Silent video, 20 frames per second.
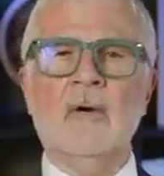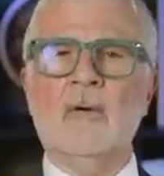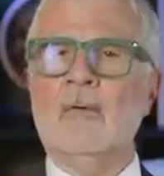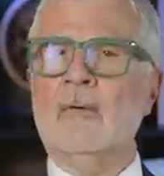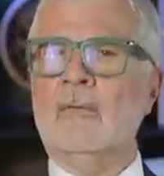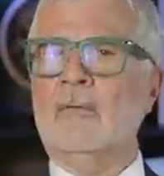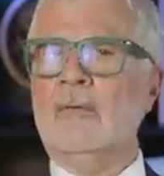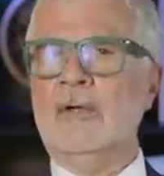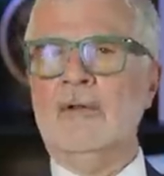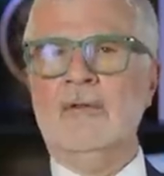
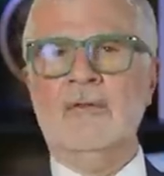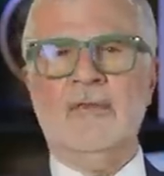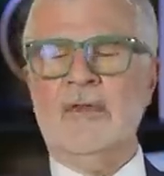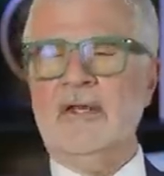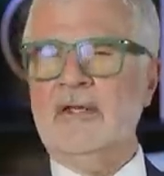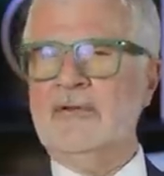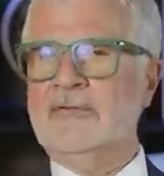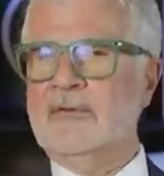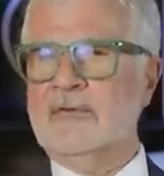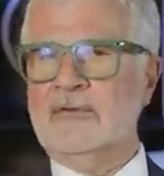One of the
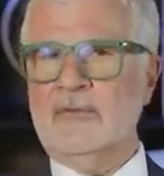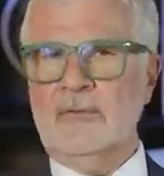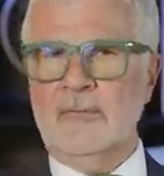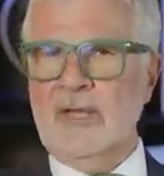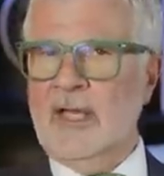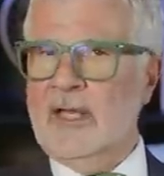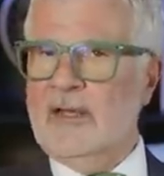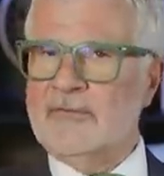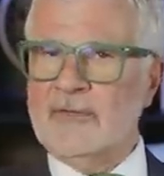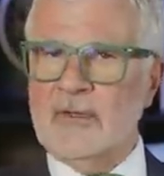things that's
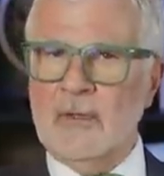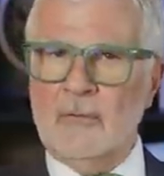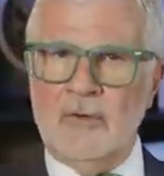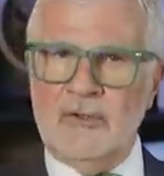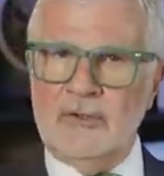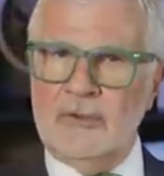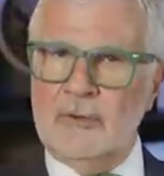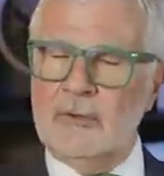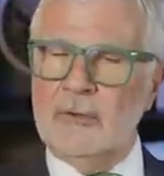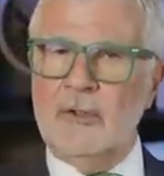amazing
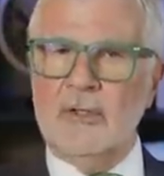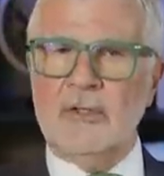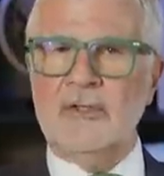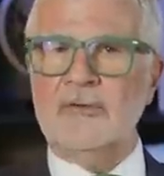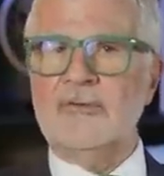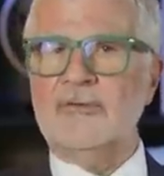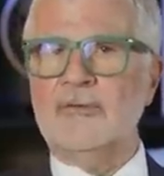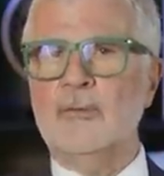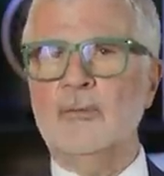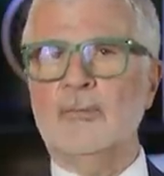when you look
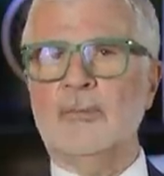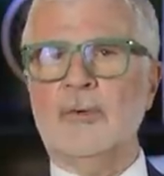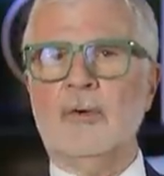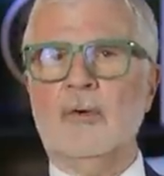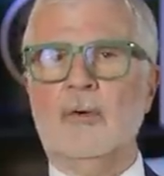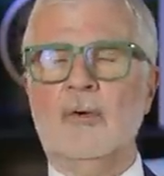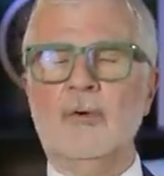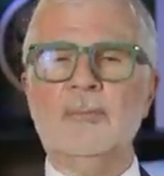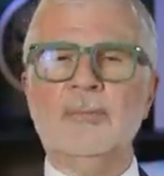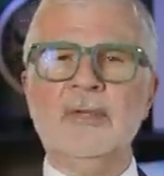at super
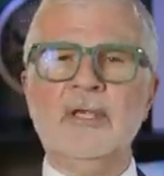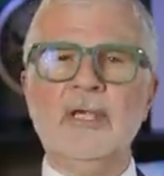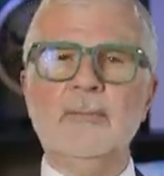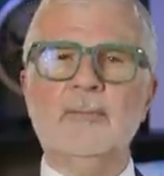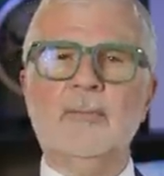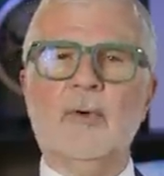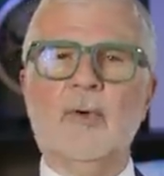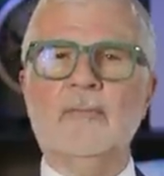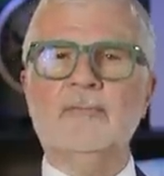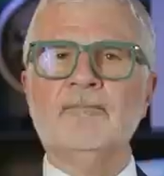old
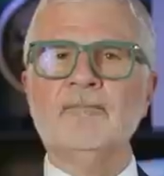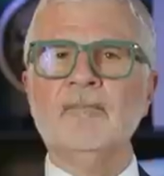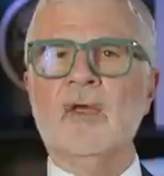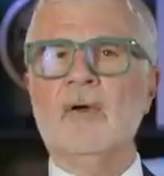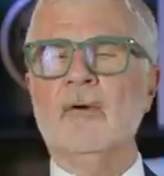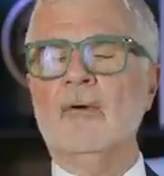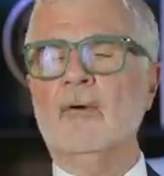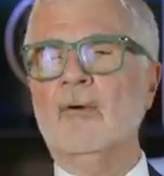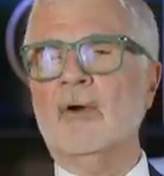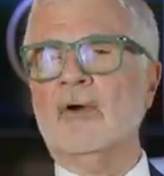people
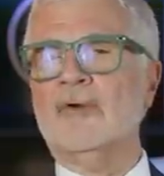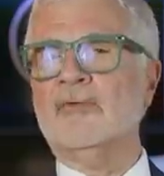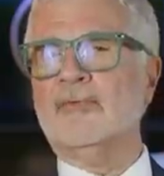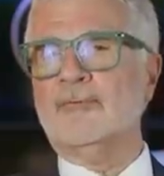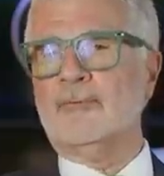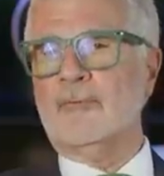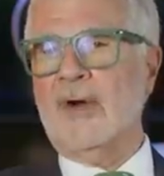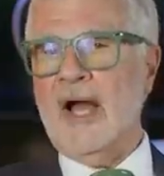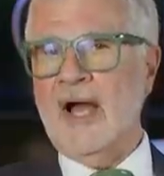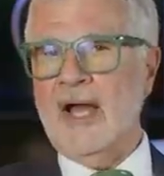who are
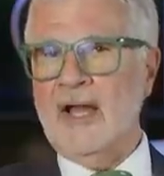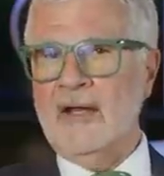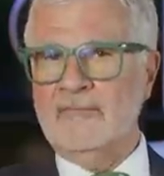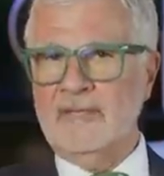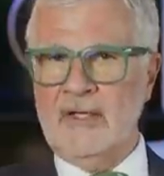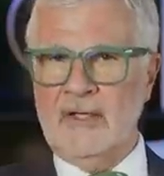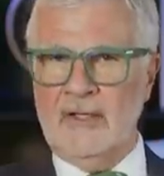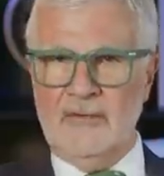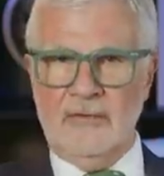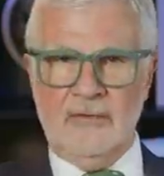
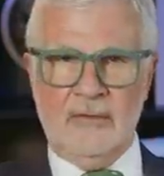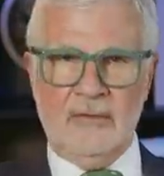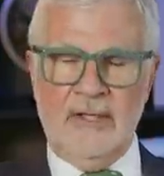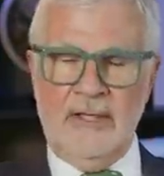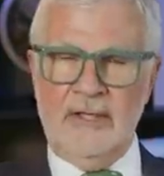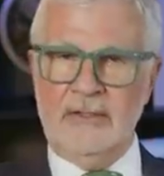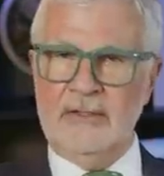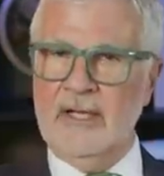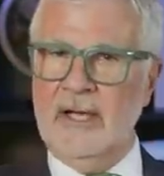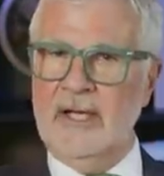thriving in their
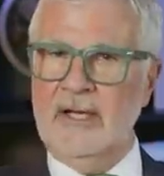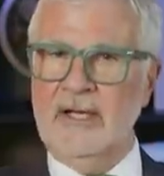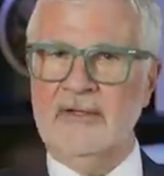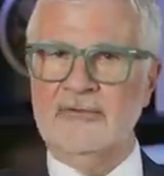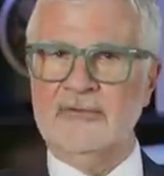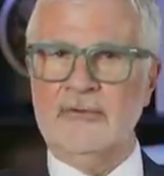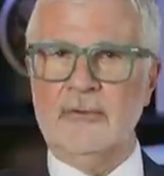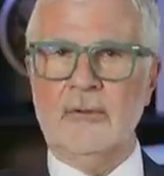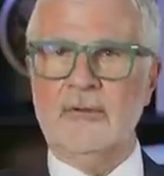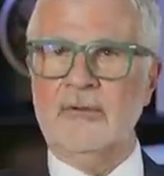late
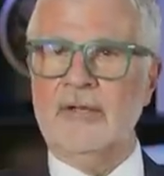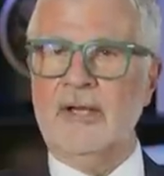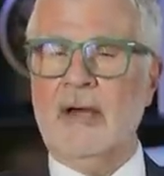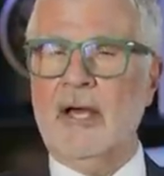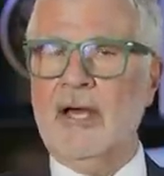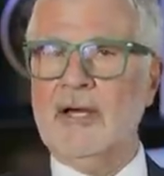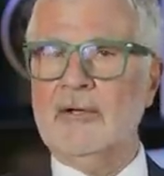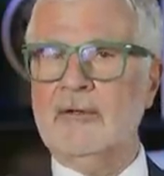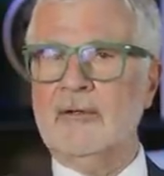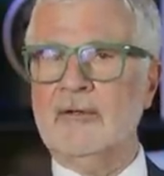90s and early
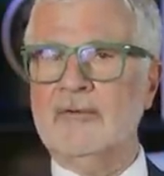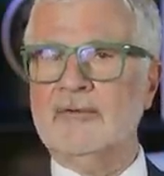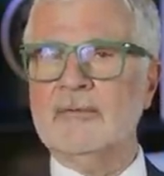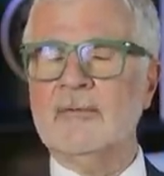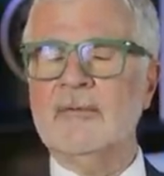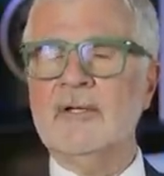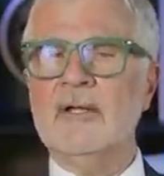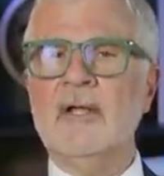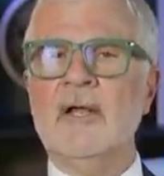100s,